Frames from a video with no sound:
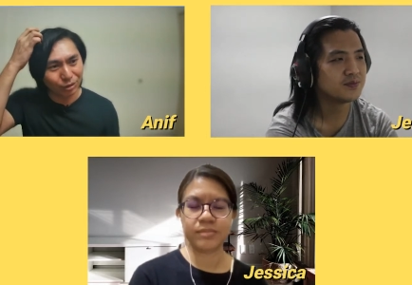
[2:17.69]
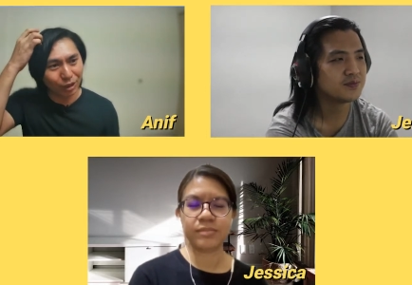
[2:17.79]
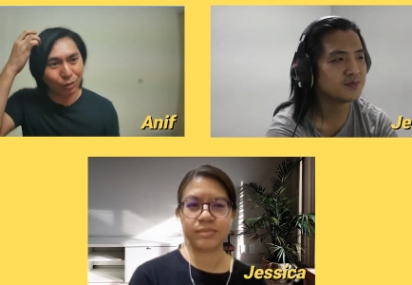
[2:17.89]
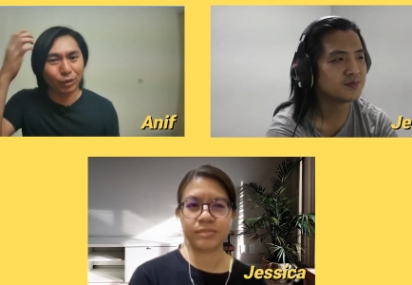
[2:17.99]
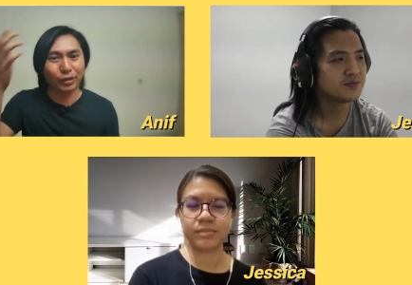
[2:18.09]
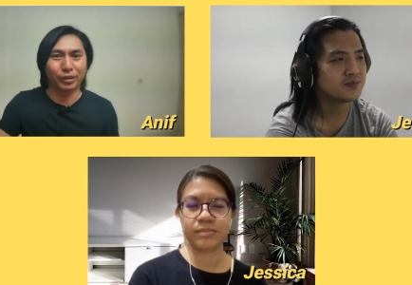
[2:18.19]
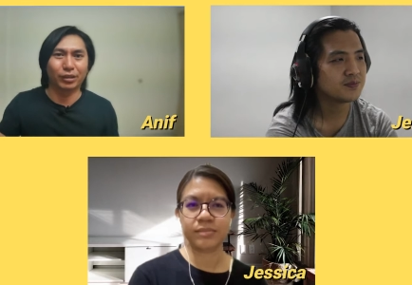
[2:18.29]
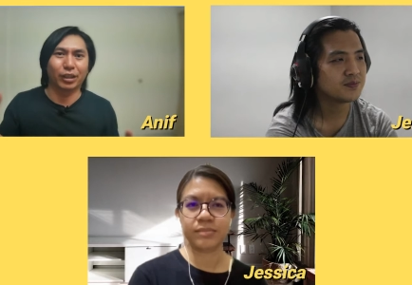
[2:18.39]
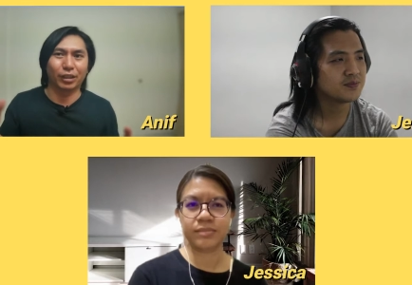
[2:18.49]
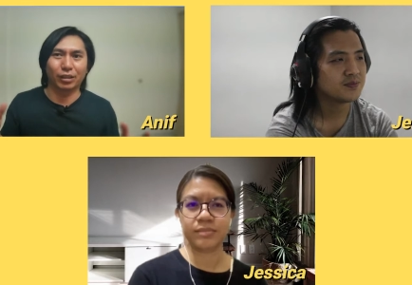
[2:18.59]
Speaker 1: So that
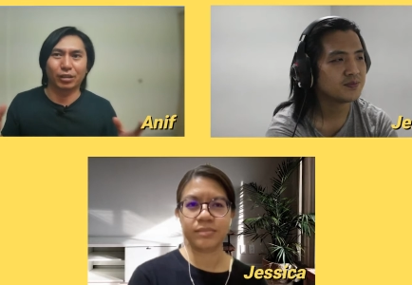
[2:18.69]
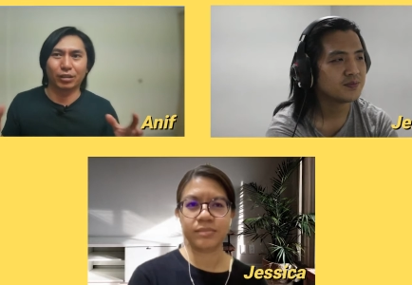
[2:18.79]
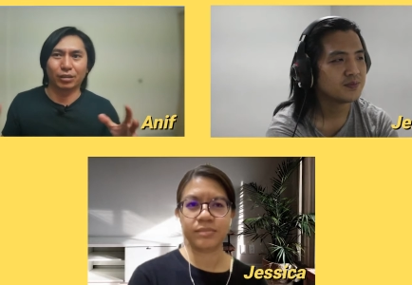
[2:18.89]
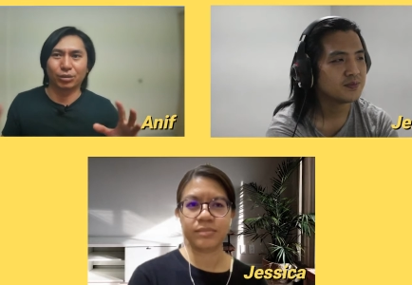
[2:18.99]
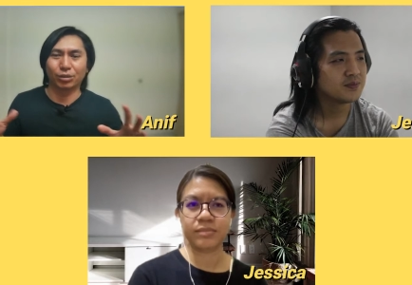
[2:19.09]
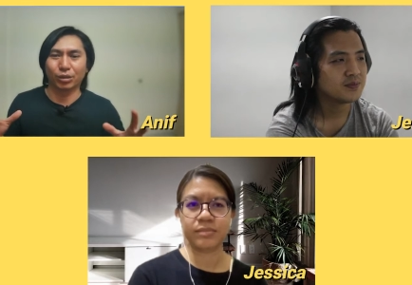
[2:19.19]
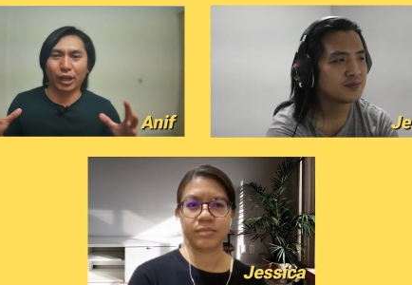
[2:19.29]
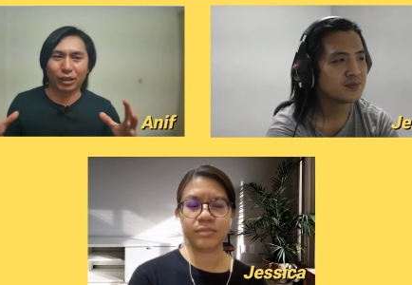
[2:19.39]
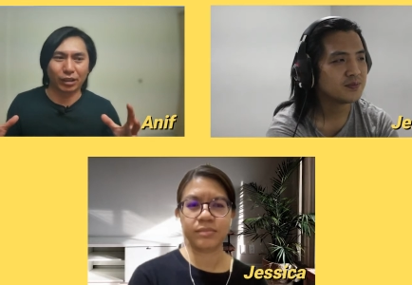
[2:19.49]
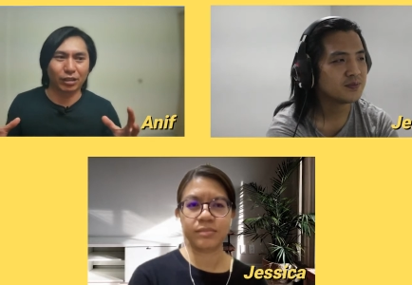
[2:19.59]
one is like, you
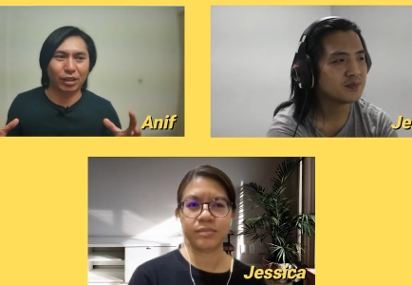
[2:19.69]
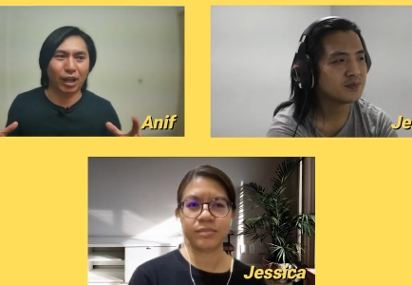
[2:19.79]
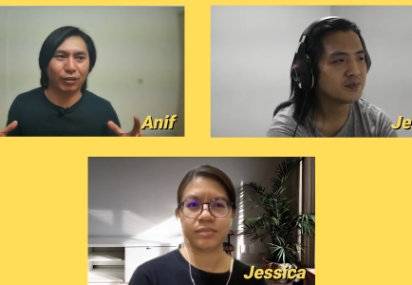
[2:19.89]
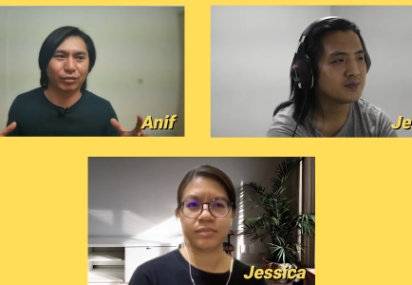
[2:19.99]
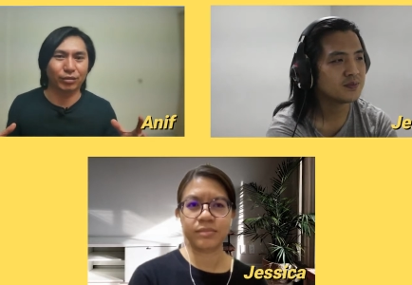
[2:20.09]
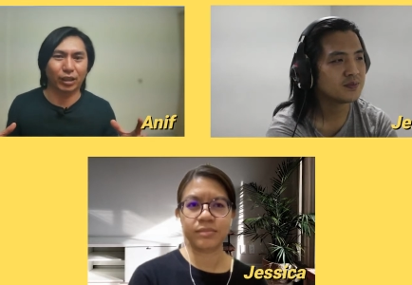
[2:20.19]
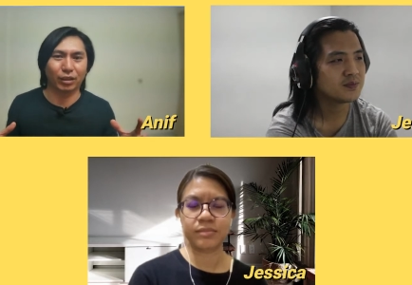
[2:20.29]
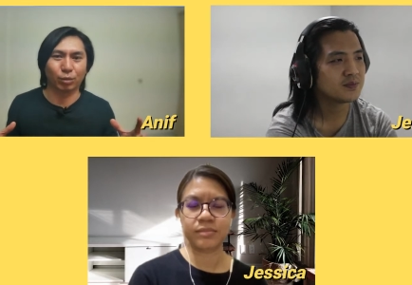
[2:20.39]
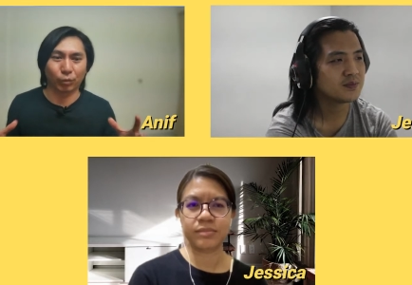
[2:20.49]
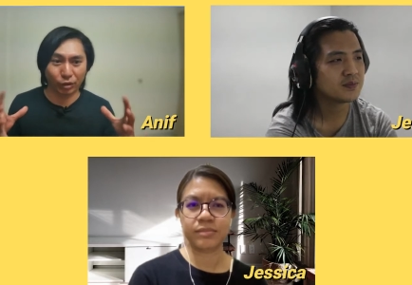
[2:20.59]
know, athlete have
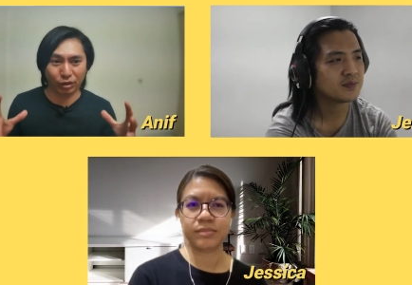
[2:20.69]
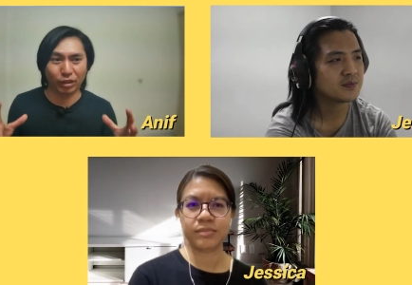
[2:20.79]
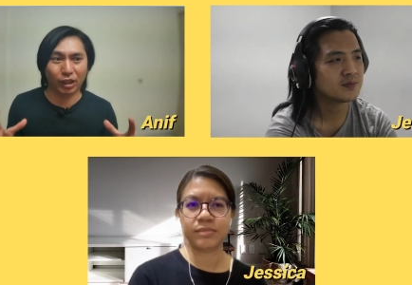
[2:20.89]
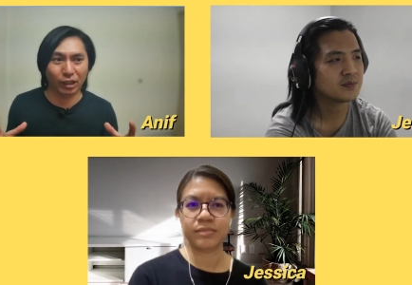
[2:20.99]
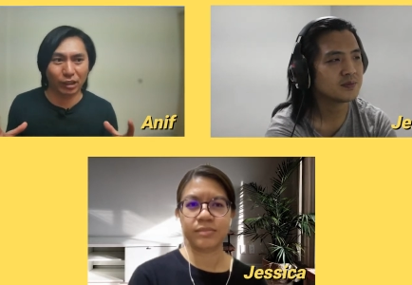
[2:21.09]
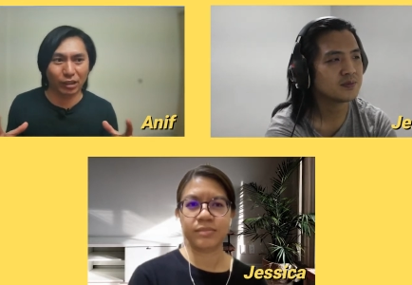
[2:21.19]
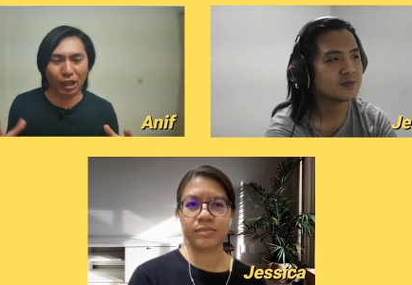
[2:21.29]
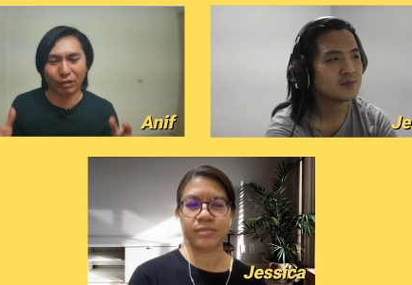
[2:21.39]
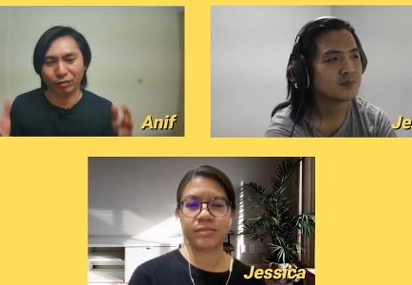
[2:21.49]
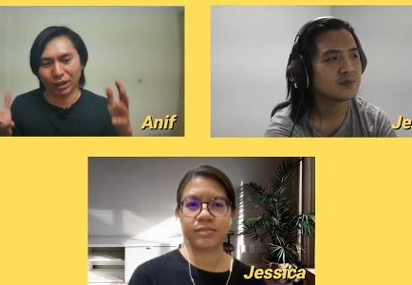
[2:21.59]
that, professional
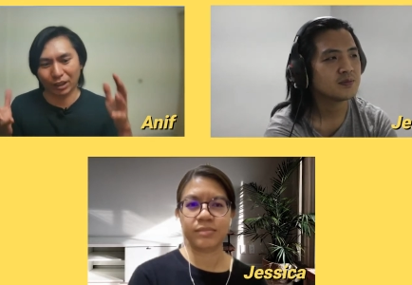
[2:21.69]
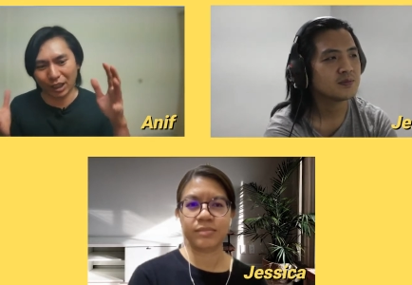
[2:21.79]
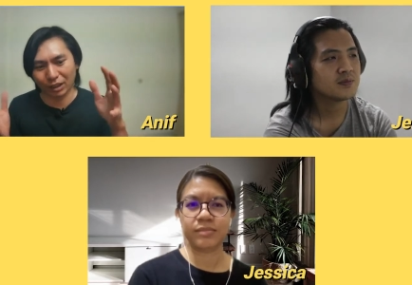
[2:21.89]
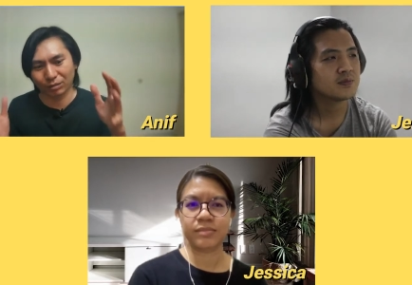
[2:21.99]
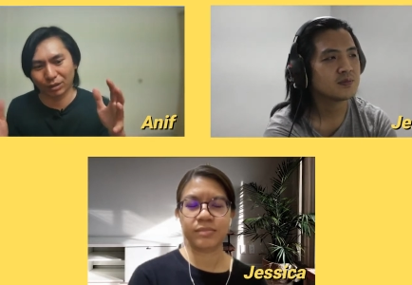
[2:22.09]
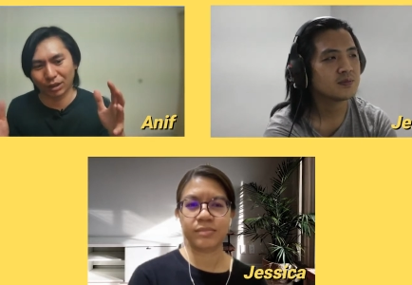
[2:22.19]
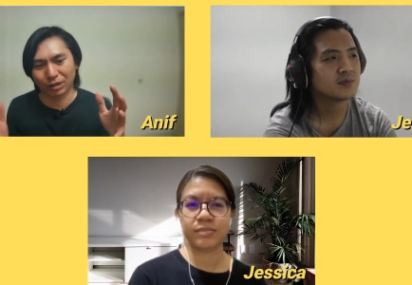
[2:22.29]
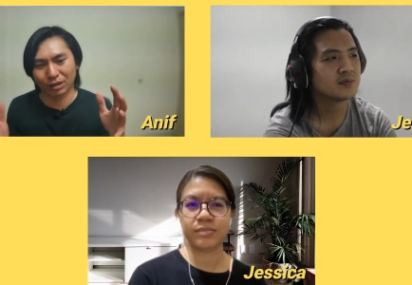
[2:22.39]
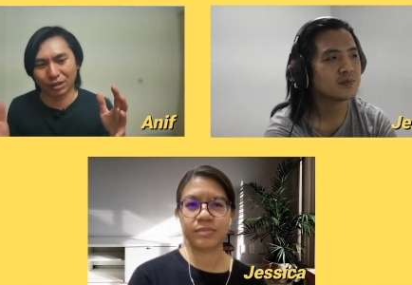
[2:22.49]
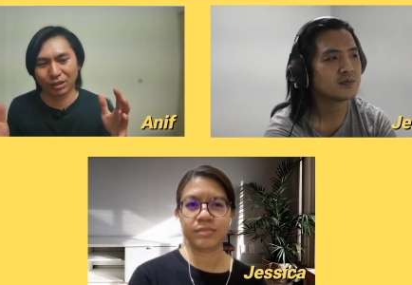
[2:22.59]
athlete have that kind of
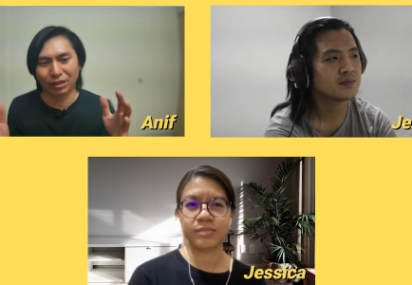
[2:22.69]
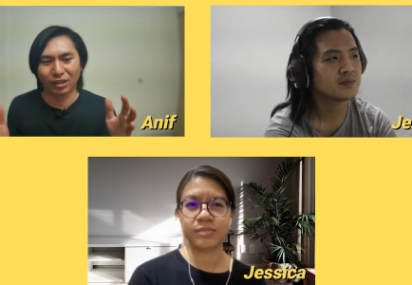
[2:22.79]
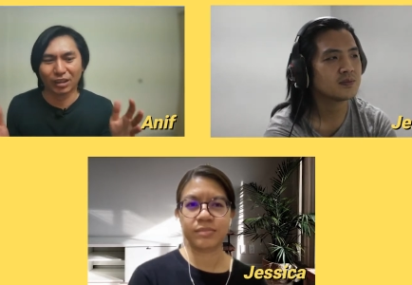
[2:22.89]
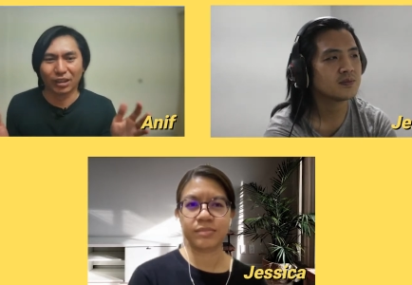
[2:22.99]
mentality,